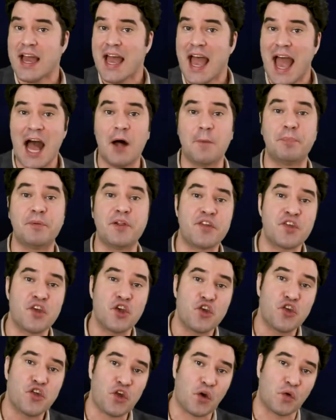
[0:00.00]
helpless
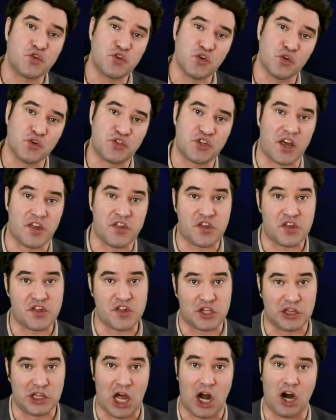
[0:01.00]
social justice
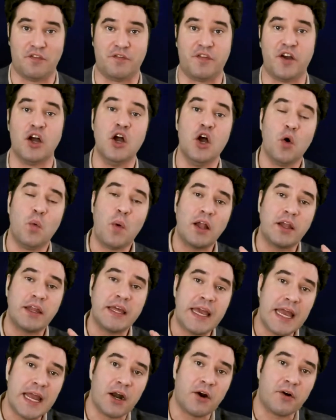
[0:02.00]
larvae. Well,
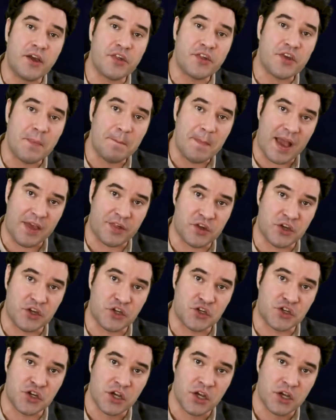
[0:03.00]
here is a
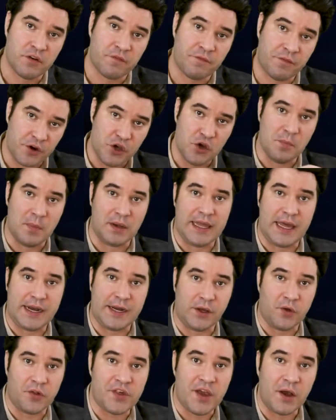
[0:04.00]
message for you
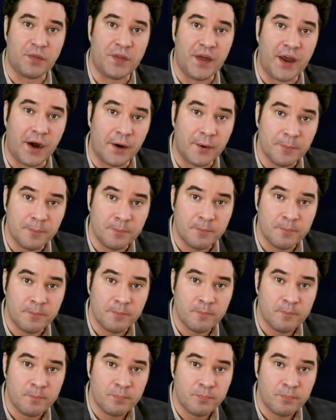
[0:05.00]
millennials out there.
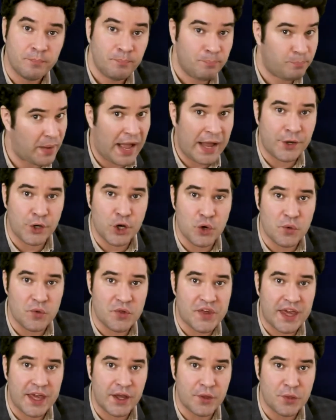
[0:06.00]
Bad news,
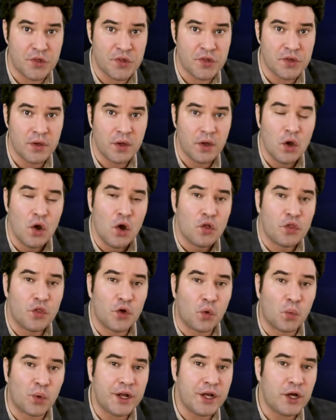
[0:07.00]
kids. The
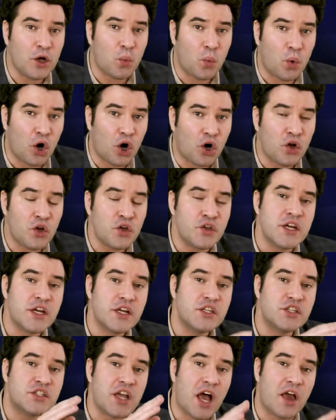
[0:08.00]
real world
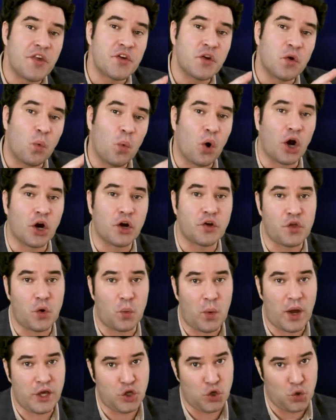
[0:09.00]
doesn't work the
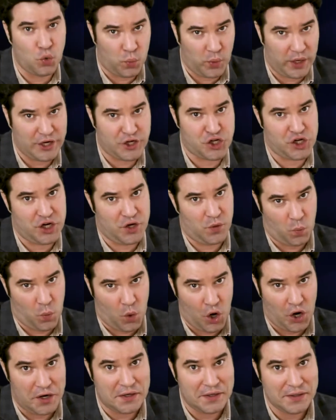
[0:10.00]
way you wish it
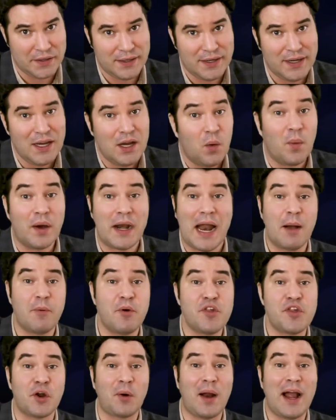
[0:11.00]
would. When I
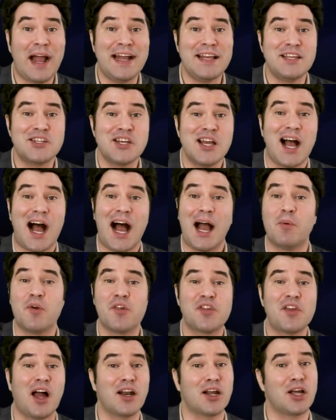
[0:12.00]
was your age, I was
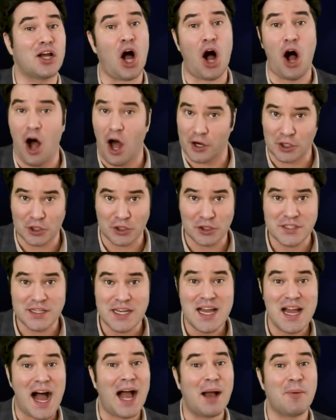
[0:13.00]
not coddled,
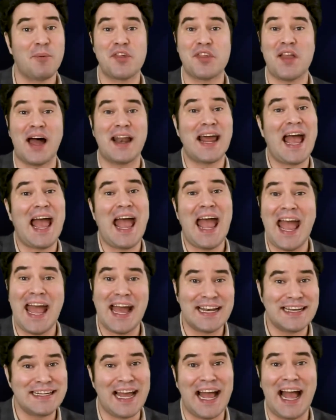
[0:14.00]
I was not
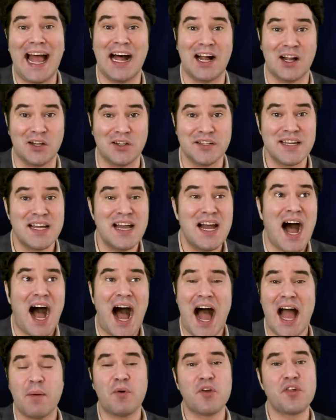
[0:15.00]
handheld.
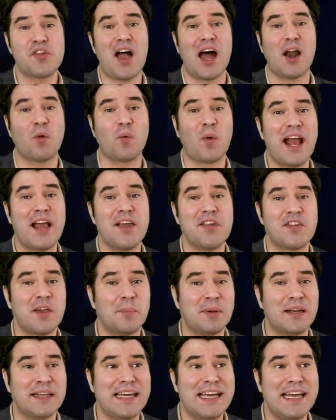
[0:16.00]
I was not raised to
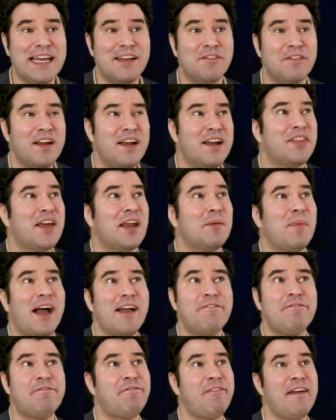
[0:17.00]
believe that my
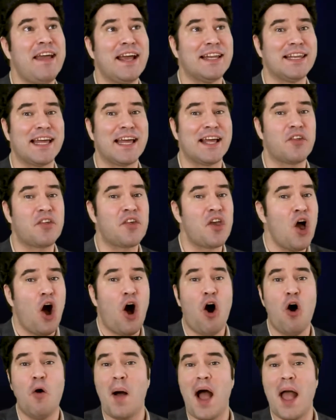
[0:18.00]
feelings,
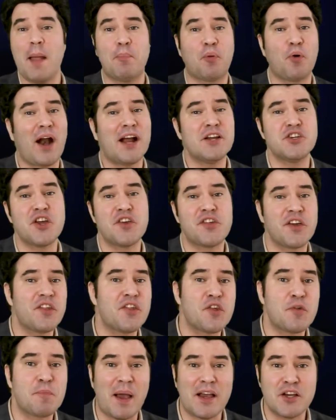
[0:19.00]
oh my precious and
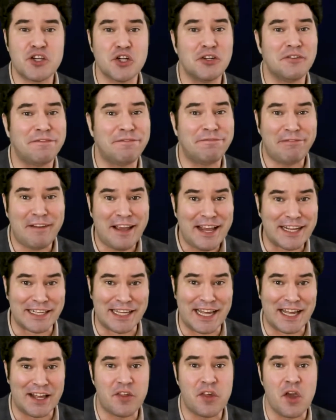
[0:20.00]
special
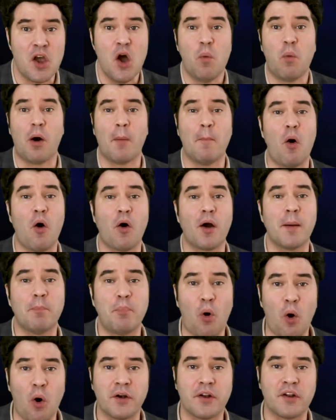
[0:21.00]
feelings, were more
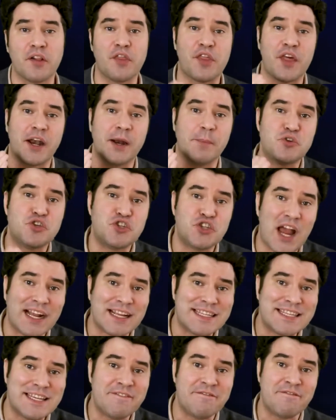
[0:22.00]
important than
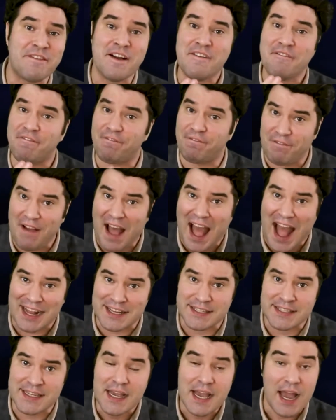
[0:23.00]
objective
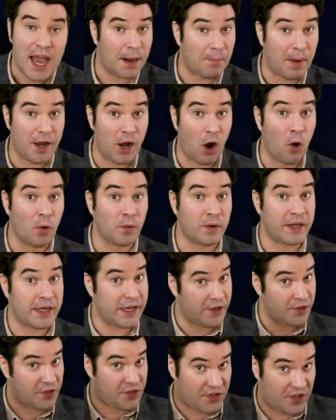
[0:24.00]
facts, and my
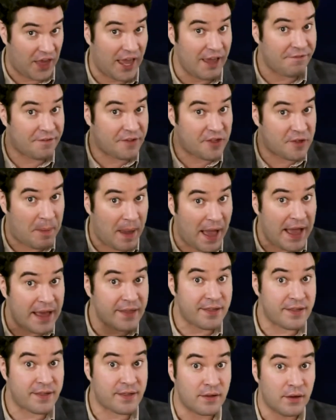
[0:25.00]
only safe
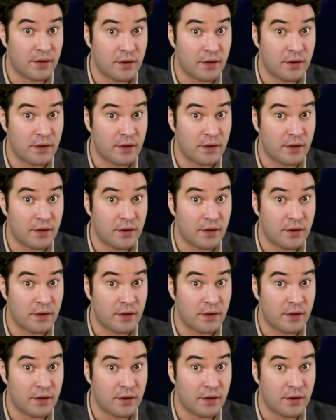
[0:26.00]
space